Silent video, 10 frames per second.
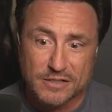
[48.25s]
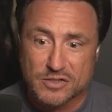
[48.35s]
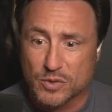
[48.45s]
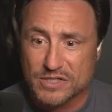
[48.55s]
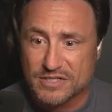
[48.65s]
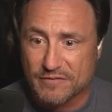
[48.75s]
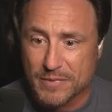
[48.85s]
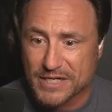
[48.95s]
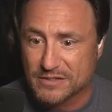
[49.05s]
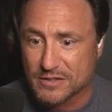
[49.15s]
It's 27
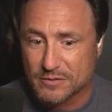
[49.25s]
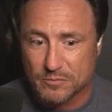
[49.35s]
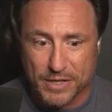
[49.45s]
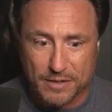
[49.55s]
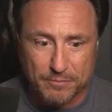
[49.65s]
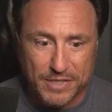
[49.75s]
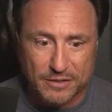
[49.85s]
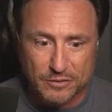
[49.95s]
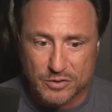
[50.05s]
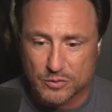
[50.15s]
minutes, about a
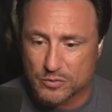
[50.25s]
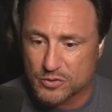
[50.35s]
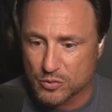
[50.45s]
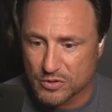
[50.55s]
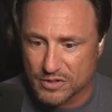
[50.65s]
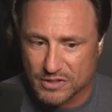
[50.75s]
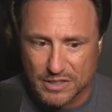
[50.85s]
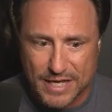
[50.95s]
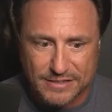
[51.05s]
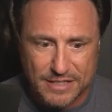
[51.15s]
minute or two shorter than
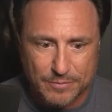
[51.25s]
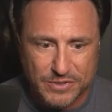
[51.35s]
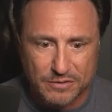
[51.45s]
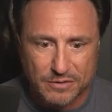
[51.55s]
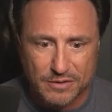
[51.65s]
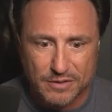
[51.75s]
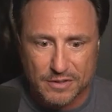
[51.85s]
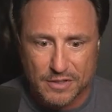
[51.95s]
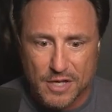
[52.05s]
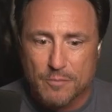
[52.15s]
the last episode.
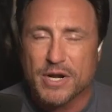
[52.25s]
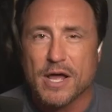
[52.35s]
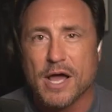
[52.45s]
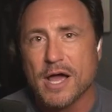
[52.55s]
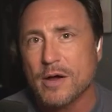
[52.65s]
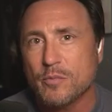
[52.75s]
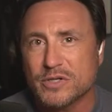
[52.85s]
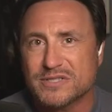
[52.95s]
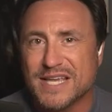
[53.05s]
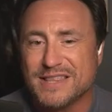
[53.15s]
Yeah, that was. But I, I,
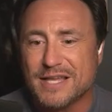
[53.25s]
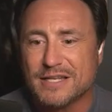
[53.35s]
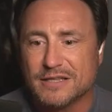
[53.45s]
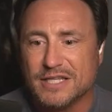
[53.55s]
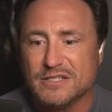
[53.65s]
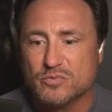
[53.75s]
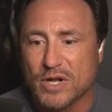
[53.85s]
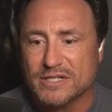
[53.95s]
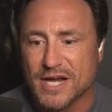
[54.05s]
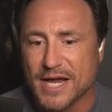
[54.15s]
will say that these
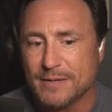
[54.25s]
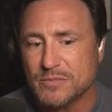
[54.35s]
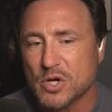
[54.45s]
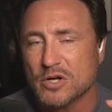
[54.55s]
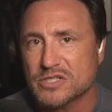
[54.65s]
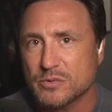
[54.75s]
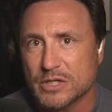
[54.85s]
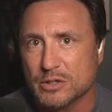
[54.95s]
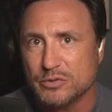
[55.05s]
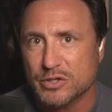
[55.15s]
runtimes also
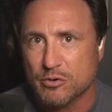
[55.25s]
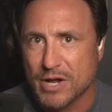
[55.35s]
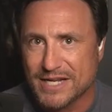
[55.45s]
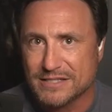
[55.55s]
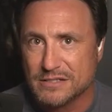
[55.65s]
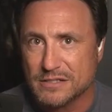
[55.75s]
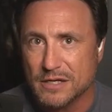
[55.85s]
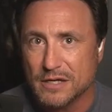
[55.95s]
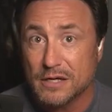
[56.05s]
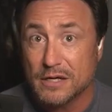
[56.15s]
include the credits,
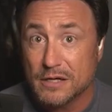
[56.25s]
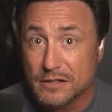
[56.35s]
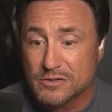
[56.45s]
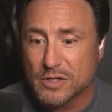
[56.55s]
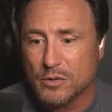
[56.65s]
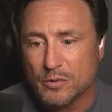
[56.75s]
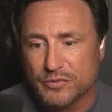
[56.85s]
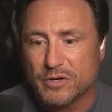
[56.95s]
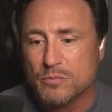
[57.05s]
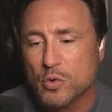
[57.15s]
mm. so
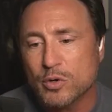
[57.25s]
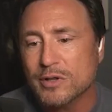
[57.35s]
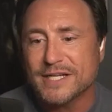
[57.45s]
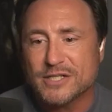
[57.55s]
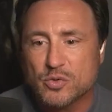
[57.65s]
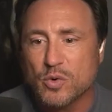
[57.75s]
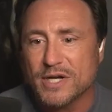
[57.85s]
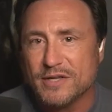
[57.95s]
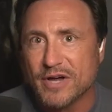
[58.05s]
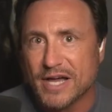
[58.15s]
they're more like
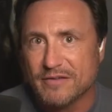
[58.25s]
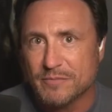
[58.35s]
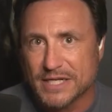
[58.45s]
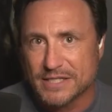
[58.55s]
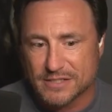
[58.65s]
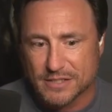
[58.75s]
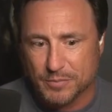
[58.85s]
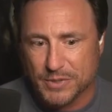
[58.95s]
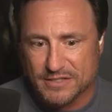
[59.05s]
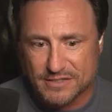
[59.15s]
25 minutes a
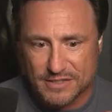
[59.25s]
piece.